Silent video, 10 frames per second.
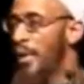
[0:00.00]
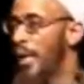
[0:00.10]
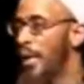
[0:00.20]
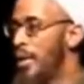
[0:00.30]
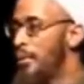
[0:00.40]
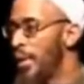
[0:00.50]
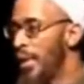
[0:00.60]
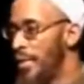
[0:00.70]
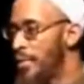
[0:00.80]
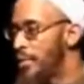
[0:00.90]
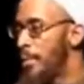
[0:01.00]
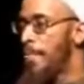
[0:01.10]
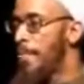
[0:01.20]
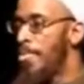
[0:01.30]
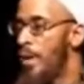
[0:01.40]
Okay, please,
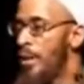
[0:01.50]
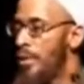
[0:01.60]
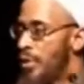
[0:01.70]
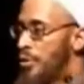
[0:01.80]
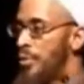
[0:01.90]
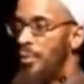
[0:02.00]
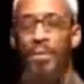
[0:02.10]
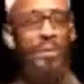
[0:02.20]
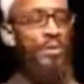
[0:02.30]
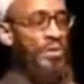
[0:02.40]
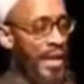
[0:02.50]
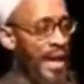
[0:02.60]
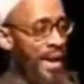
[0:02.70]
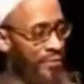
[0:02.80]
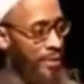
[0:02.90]
just
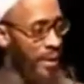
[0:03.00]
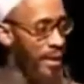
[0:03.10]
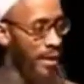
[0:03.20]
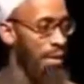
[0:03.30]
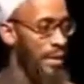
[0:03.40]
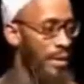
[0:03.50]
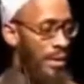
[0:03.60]
say after me